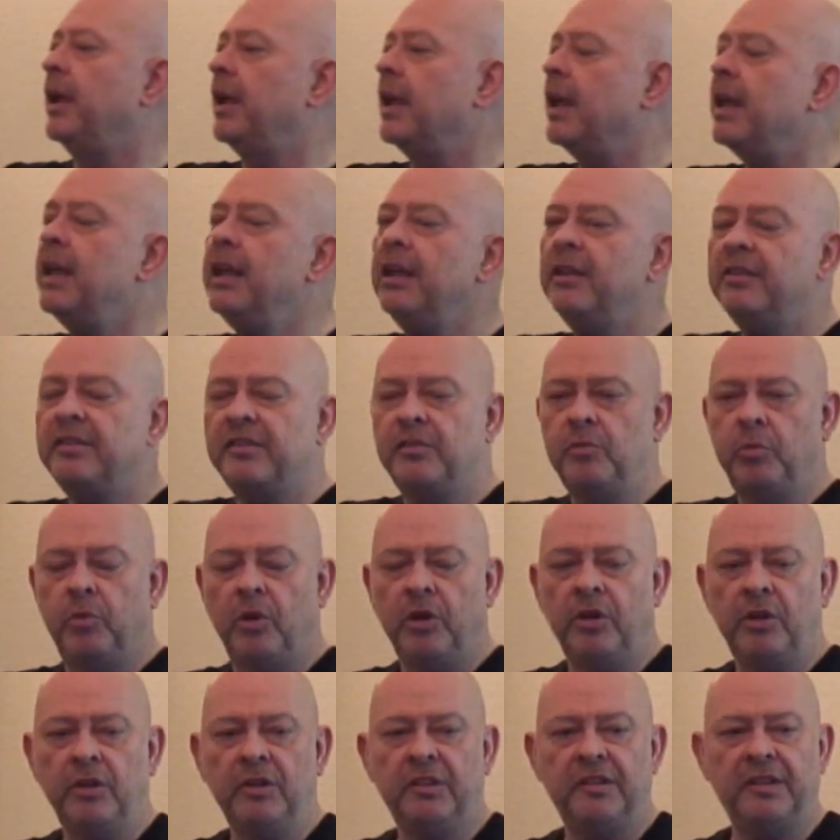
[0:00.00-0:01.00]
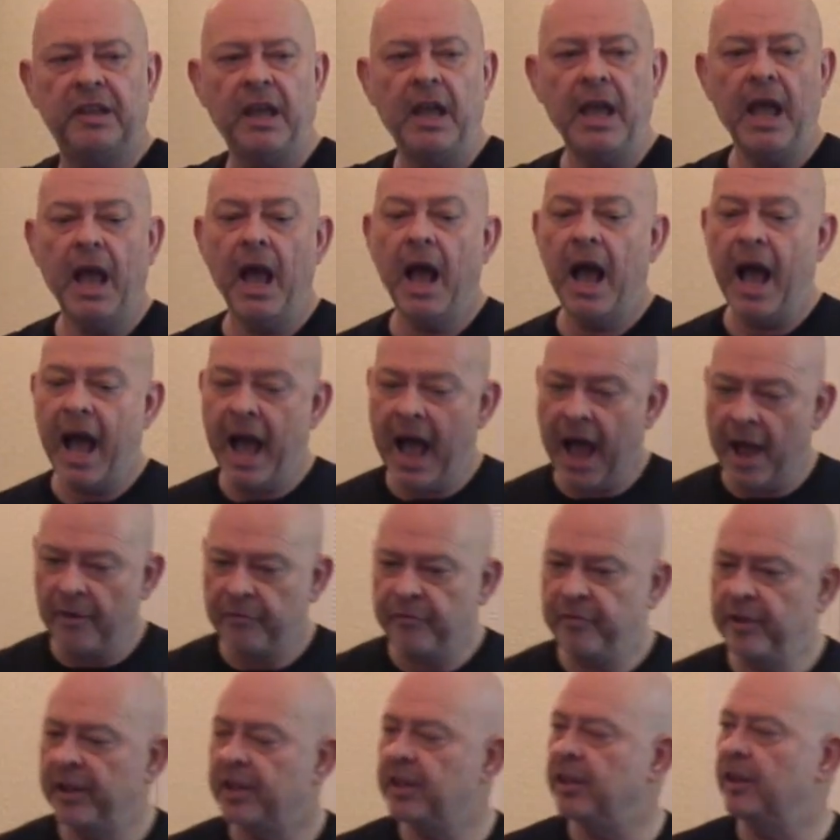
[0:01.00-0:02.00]
eastwards,
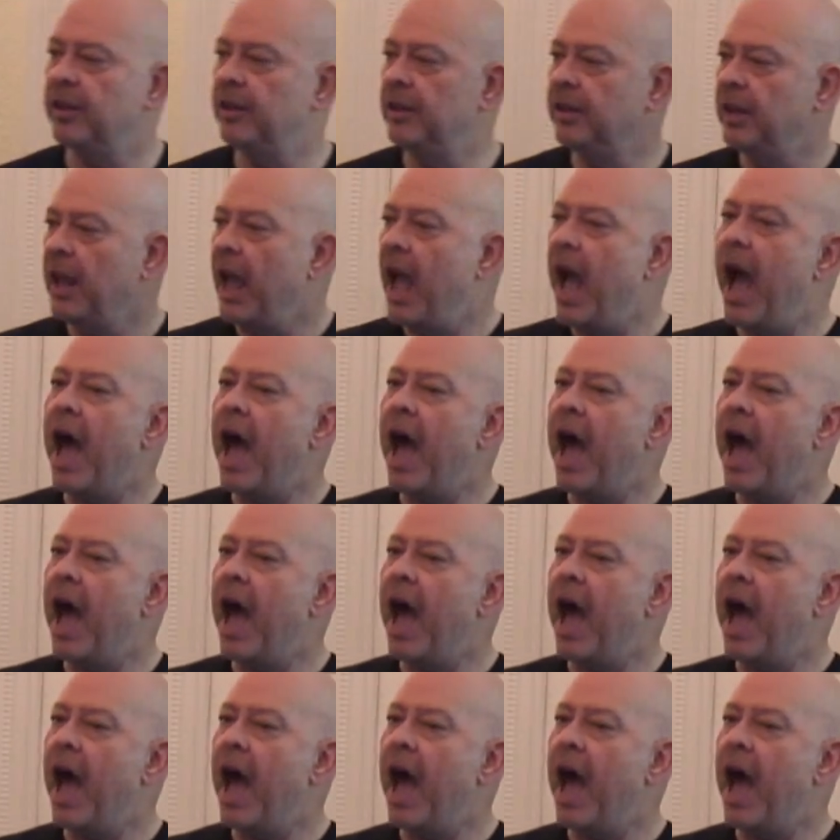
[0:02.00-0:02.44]
African.